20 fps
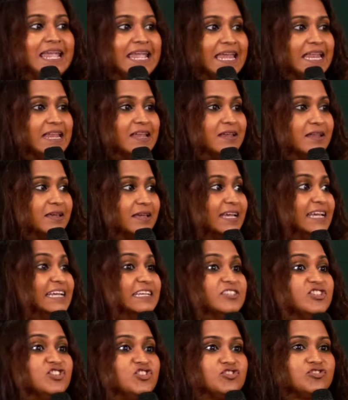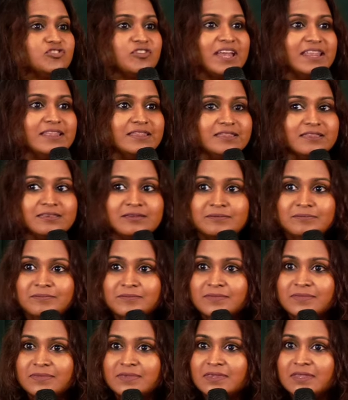In his strength,
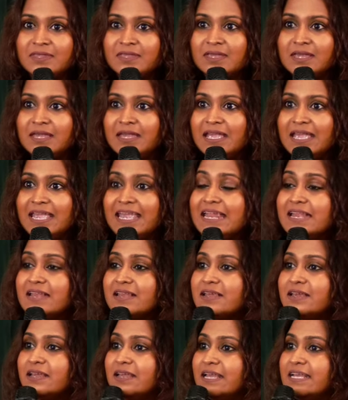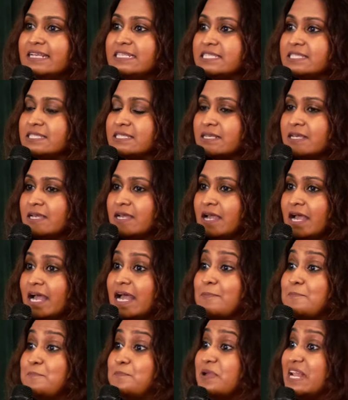in his
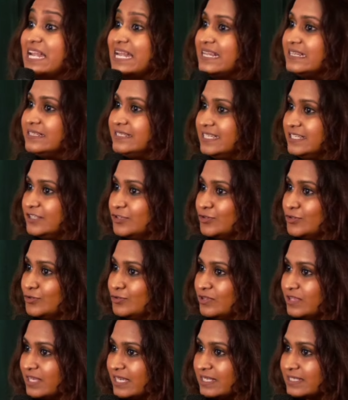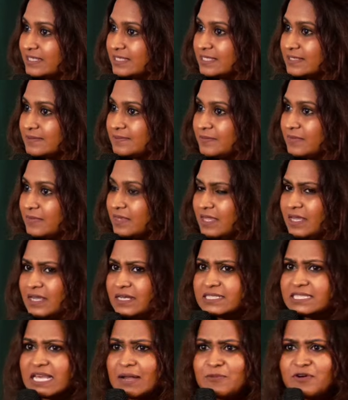ability to do things.
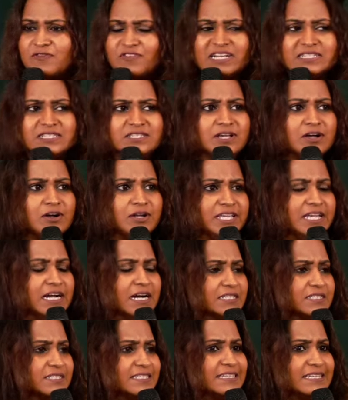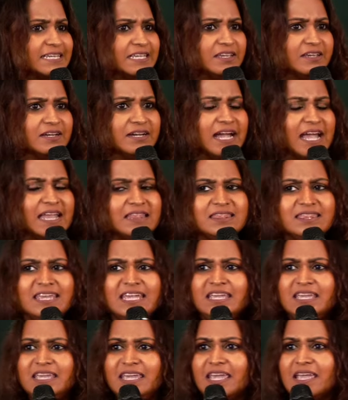Some of us are sitting here and
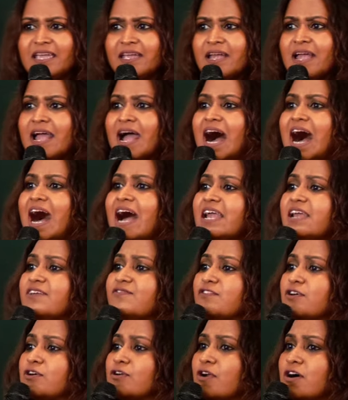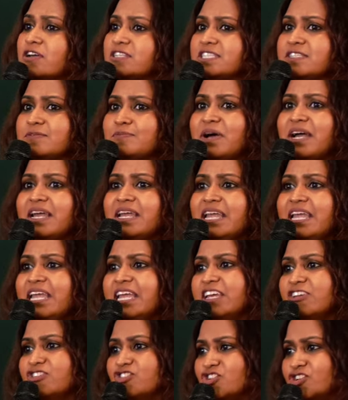thinking, I have crossed my
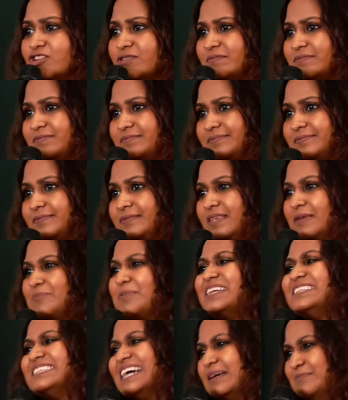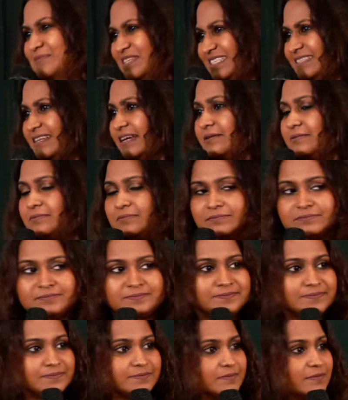age. My time is done.
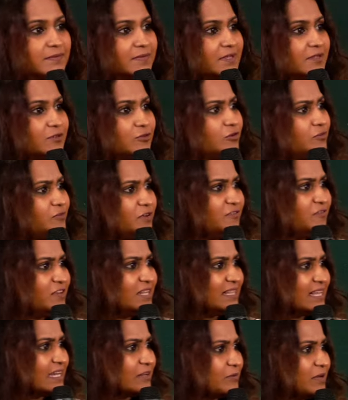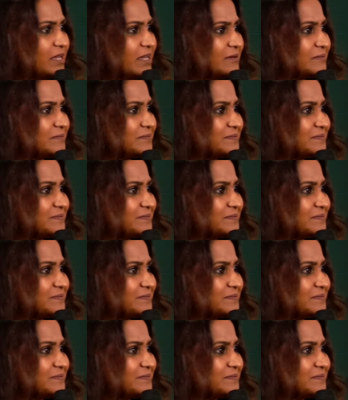Don't we feel that way?